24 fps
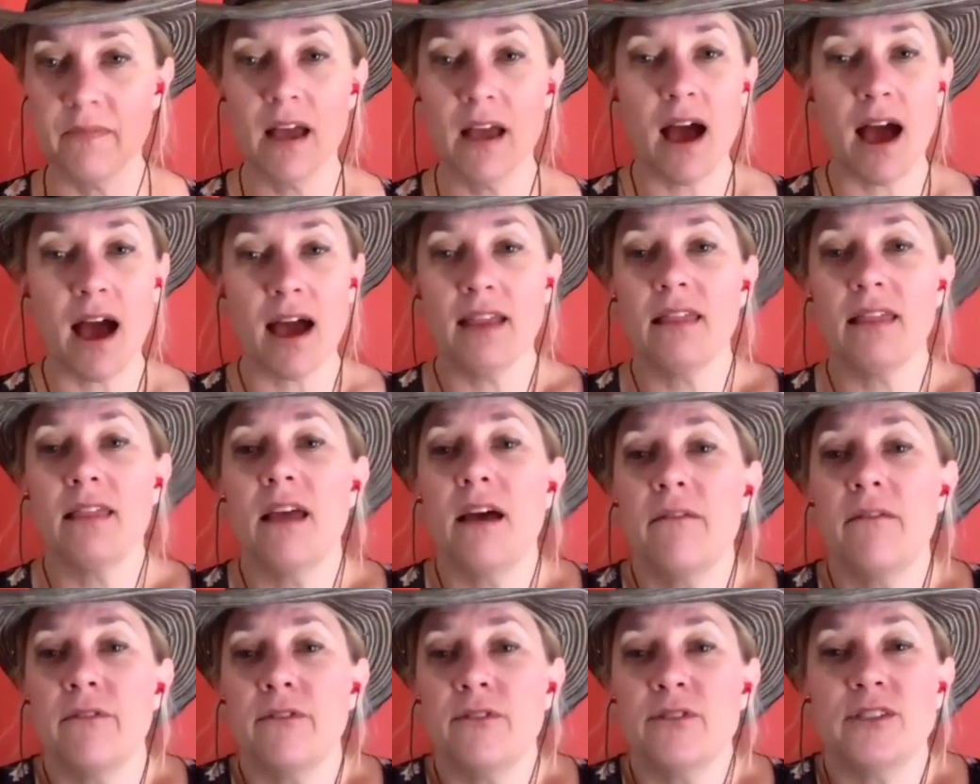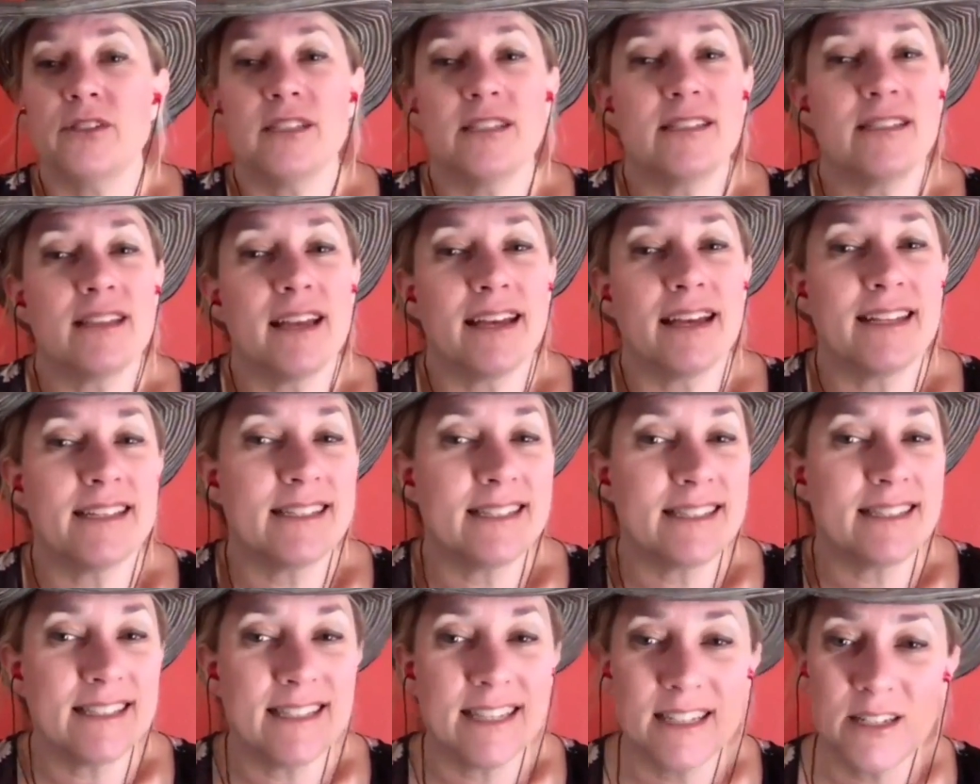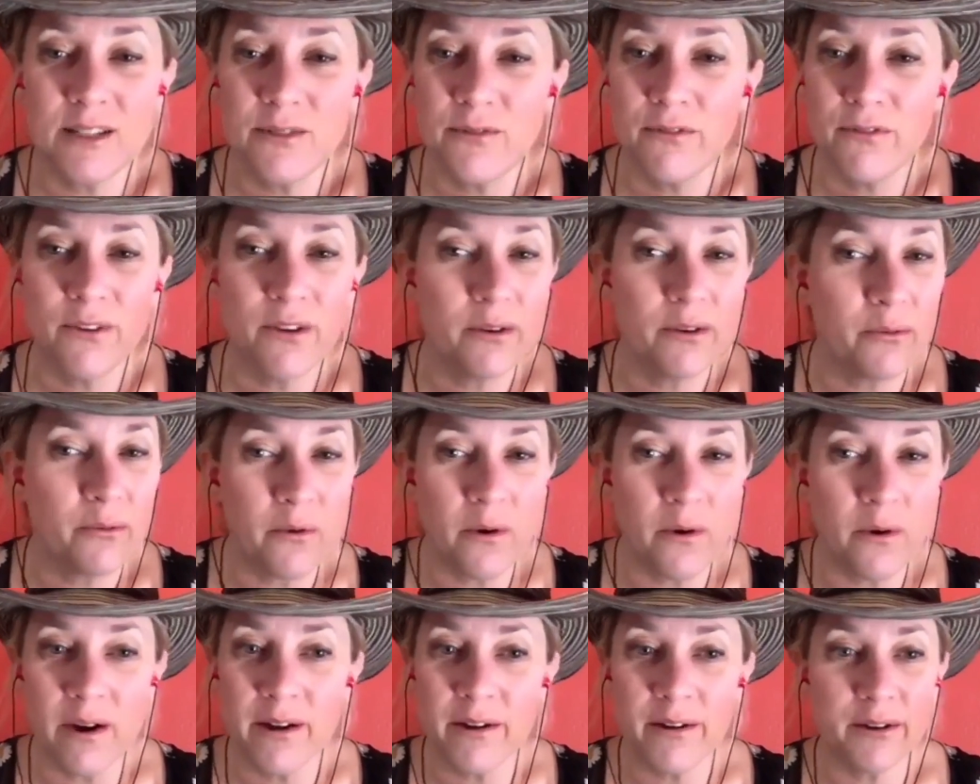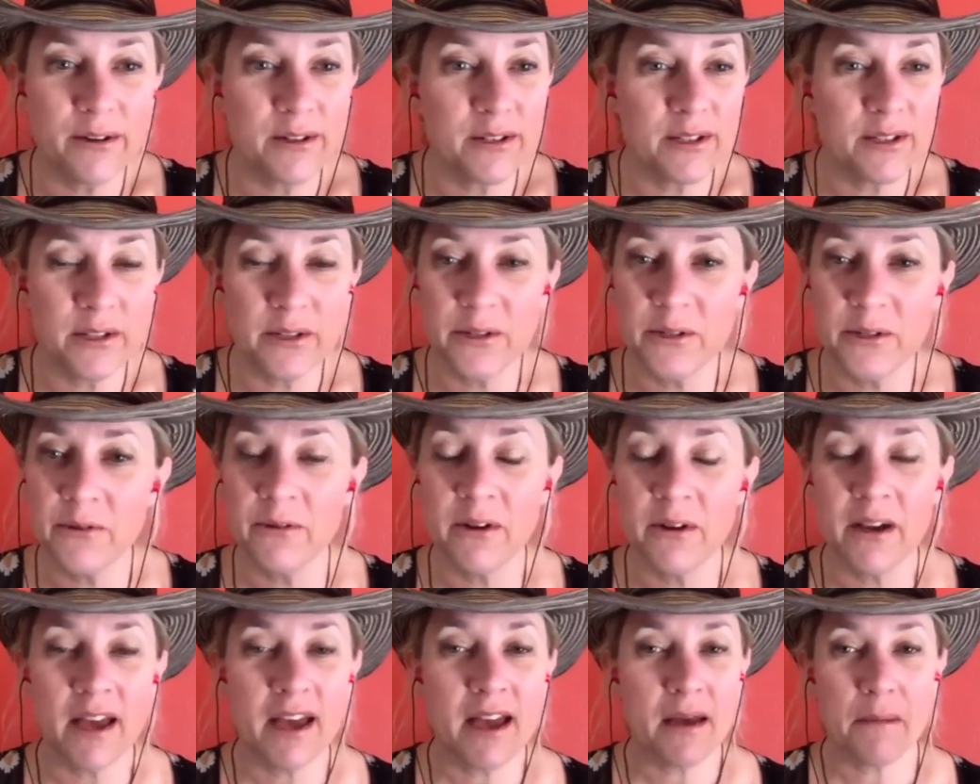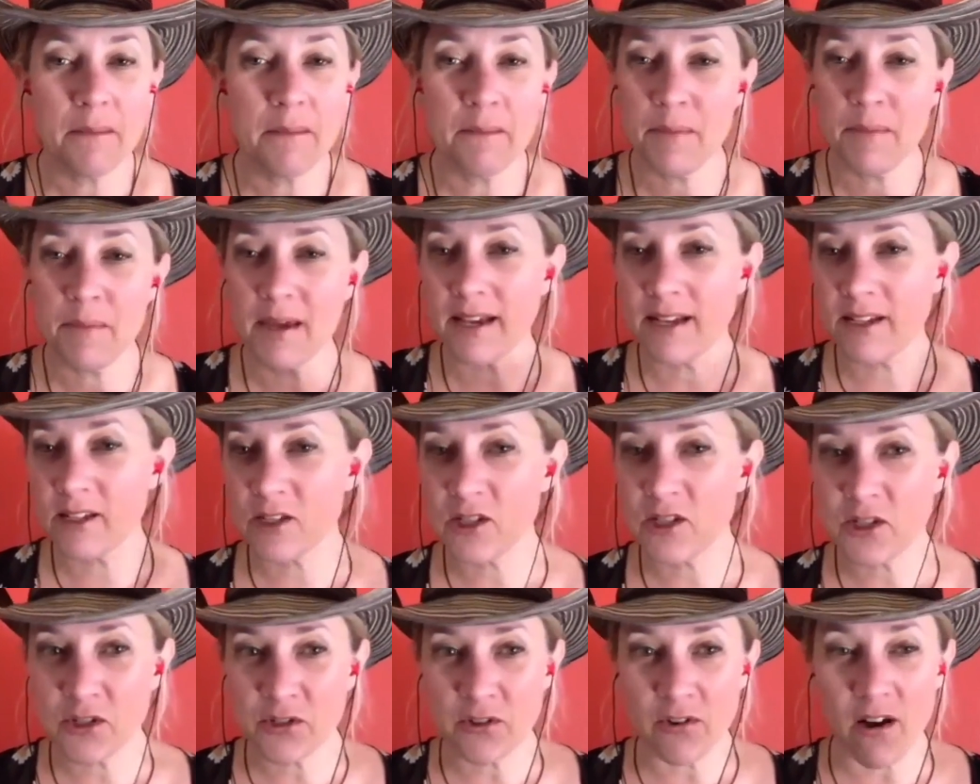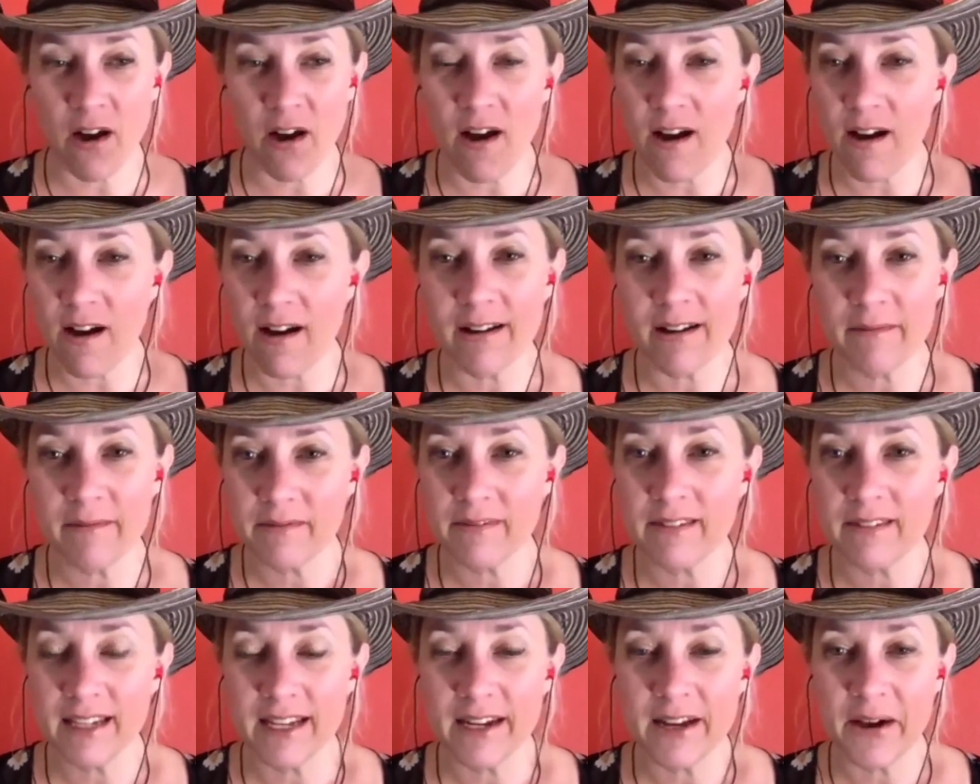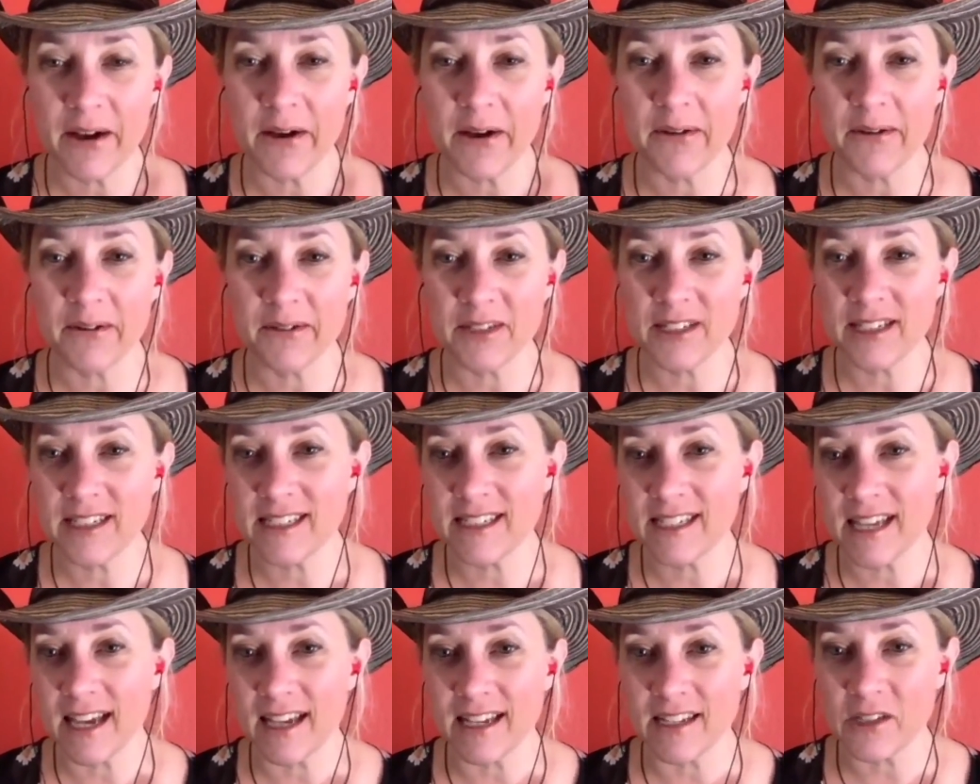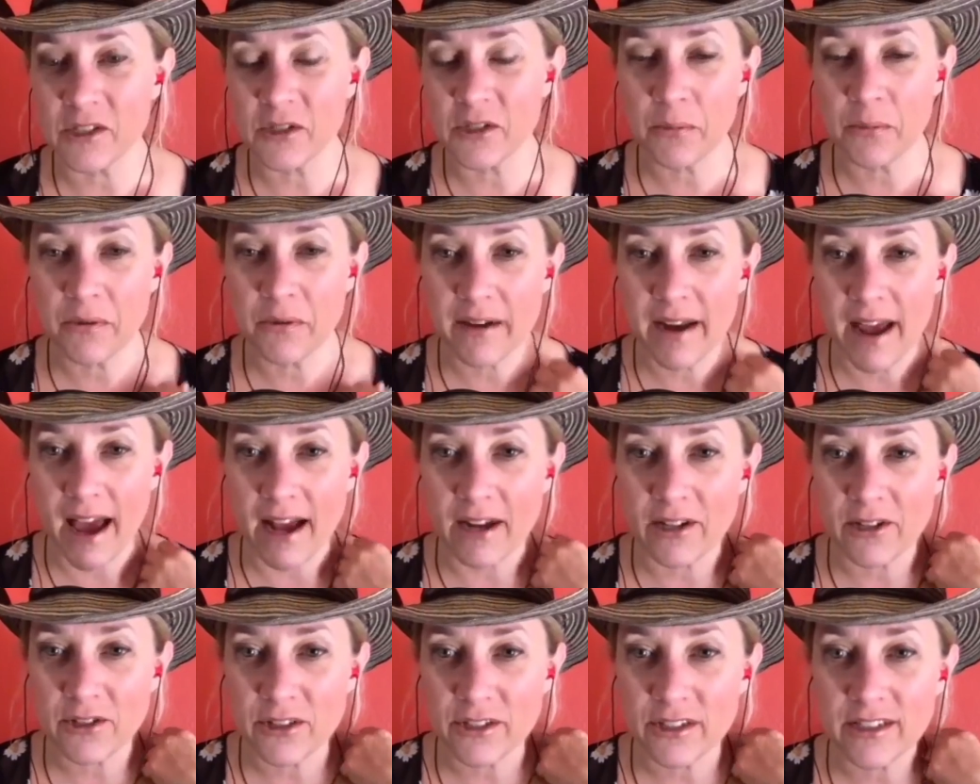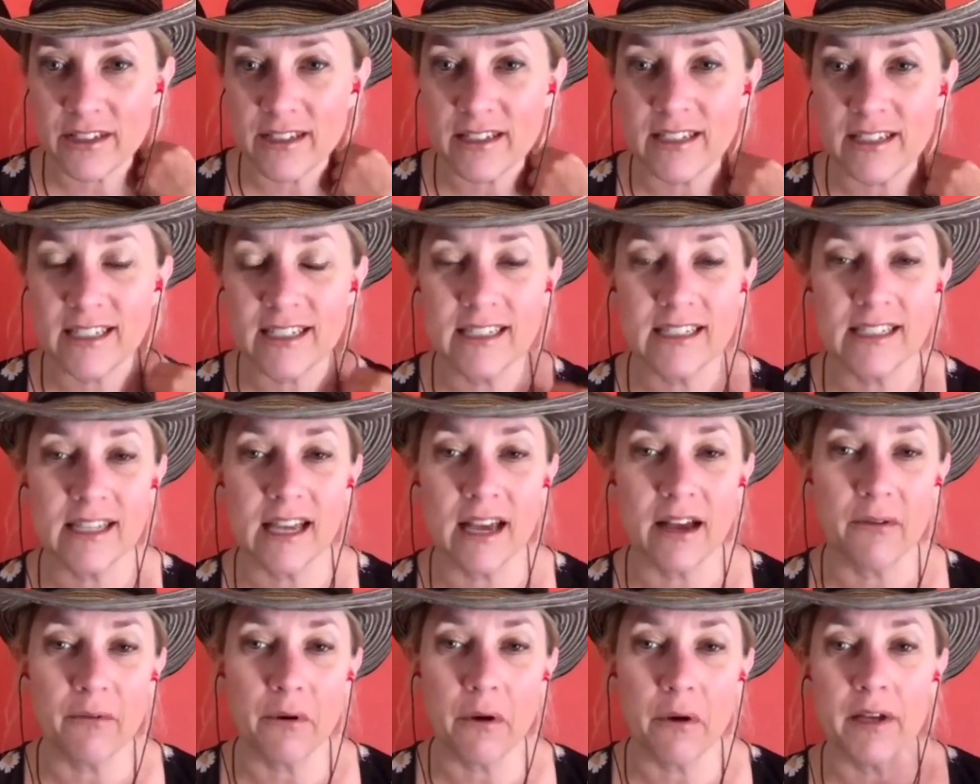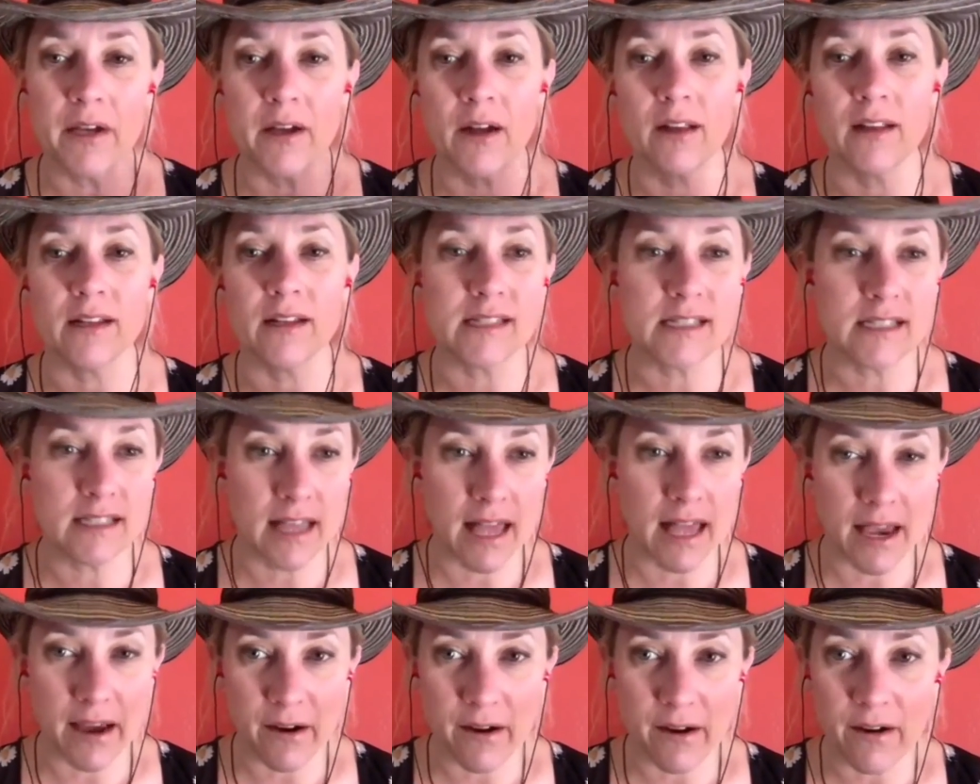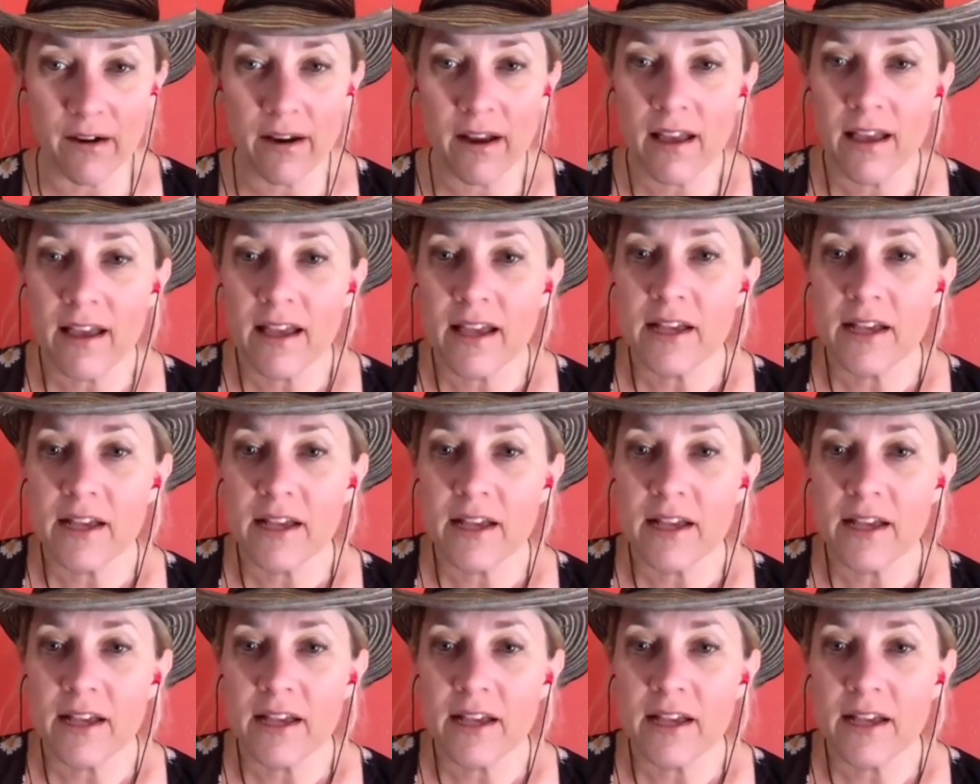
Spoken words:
I love her. She's like 6'1" or 2, big, strong, you know, she's a supernatural, she's what we call a slayer.